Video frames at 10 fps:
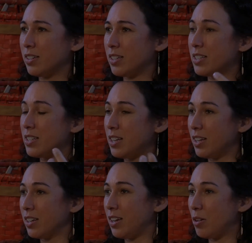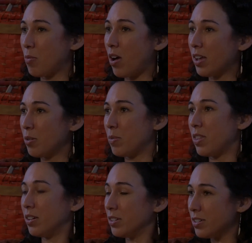listening and walking
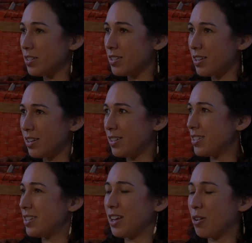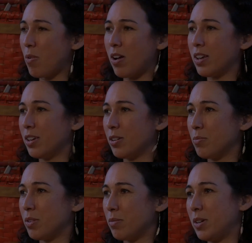with elders and listening and walking
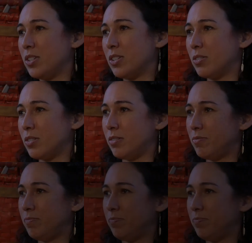with my children.